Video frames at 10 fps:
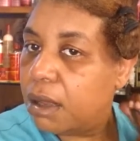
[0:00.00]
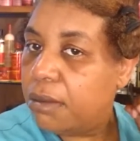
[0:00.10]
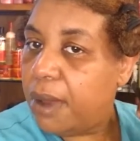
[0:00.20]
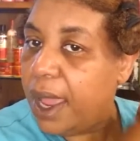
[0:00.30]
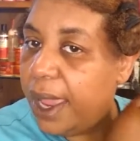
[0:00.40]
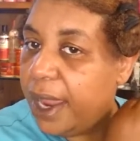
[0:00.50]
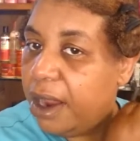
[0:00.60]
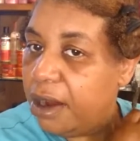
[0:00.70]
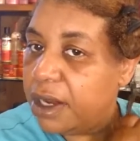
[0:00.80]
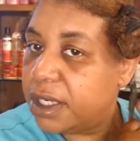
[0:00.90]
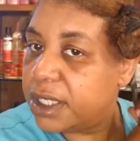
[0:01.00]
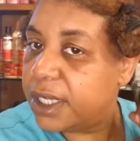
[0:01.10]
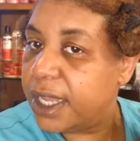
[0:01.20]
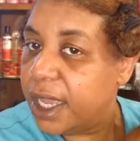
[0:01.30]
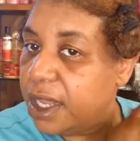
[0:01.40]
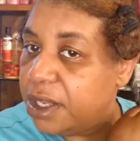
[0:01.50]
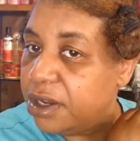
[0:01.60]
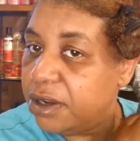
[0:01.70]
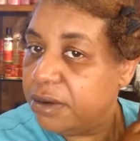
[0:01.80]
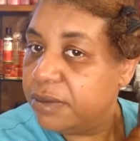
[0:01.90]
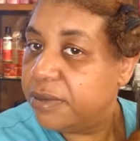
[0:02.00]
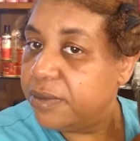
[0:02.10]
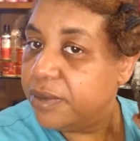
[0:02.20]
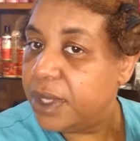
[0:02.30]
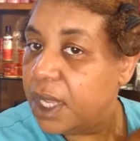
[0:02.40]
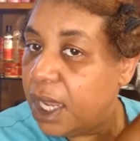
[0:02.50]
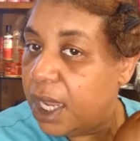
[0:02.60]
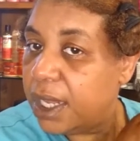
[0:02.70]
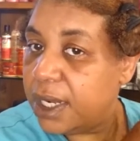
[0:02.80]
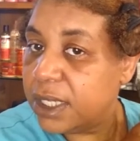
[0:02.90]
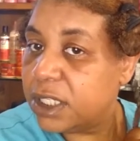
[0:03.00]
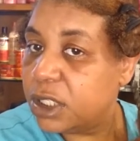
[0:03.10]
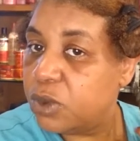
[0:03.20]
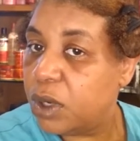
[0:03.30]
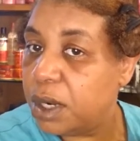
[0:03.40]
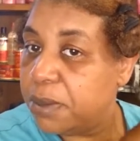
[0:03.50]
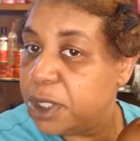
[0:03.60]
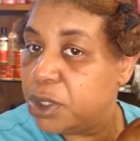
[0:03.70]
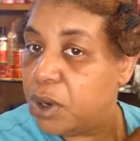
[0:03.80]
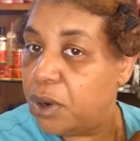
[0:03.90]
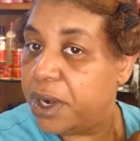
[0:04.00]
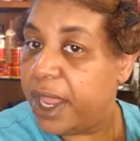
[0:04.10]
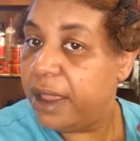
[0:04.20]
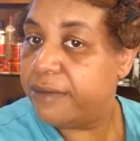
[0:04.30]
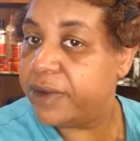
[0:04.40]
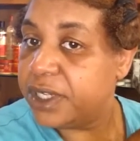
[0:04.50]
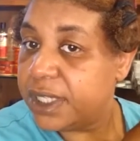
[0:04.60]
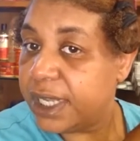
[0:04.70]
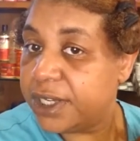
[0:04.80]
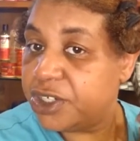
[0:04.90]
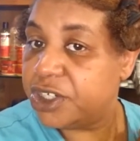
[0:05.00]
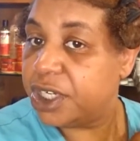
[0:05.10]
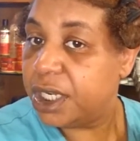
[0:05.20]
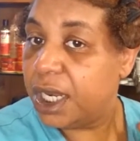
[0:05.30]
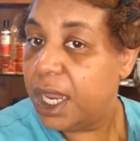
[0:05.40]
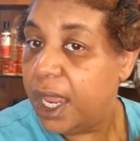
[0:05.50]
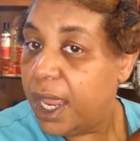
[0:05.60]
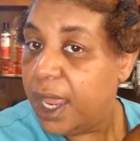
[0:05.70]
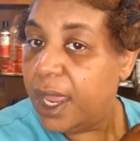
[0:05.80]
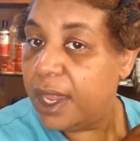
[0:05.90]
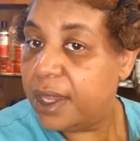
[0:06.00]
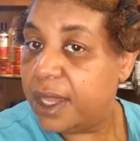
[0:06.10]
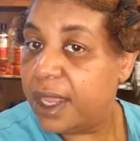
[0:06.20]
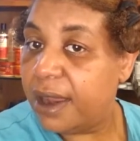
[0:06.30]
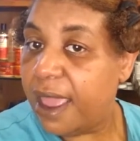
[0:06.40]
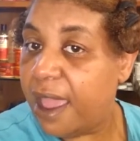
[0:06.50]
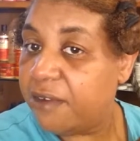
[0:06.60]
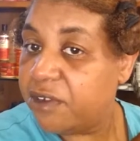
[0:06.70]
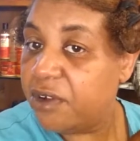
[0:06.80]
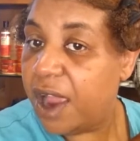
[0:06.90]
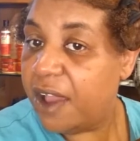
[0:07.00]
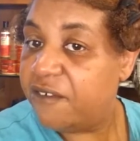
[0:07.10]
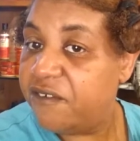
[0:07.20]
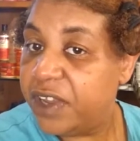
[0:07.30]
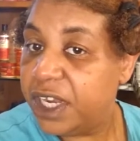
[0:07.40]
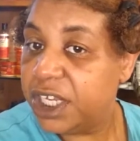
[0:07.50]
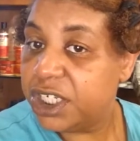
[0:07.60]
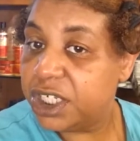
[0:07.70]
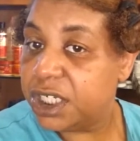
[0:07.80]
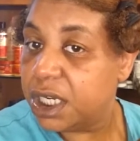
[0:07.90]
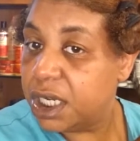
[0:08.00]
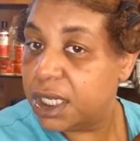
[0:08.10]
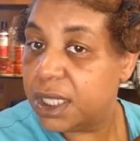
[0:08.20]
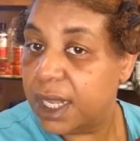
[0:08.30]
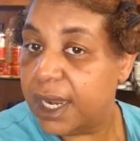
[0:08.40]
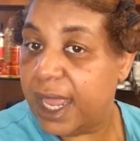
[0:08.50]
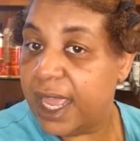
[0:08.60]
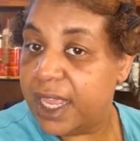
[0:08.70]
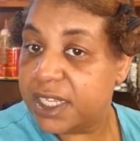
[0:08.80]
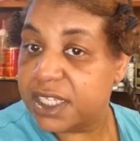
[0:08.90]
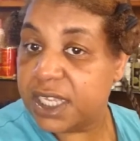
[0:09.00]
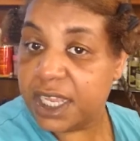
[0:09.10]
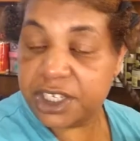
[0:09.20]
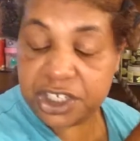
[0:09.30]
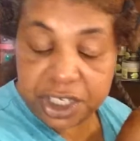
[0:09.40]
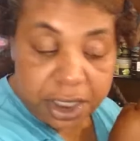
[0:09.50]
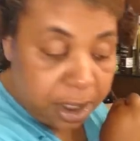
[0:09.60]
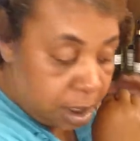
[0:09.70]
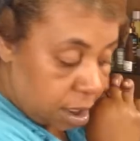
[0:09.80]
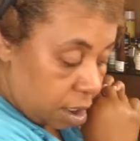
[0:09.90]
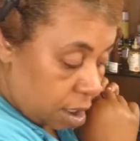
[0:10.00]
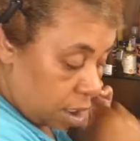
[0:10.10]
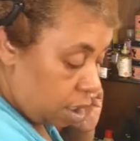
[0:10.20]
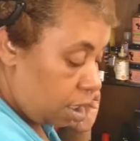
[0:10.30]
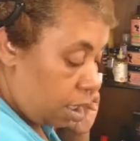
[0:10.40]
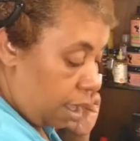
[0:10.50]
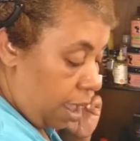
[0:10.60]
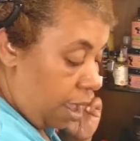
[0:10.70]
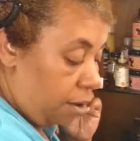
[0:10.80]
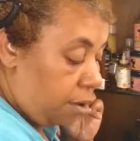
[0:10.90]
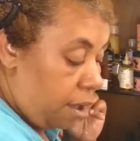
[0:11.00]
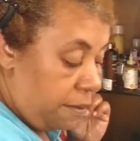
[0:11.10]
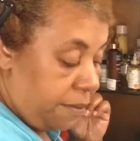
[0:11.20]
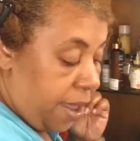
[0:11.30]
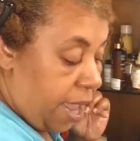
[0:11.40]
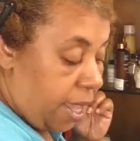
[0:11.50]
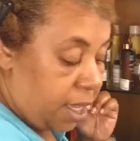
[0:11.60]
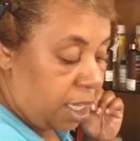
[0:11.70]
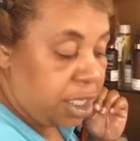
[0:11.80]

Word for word: my hair together and this is what I'm gonna do on every section and then after I finish the last section I'll come back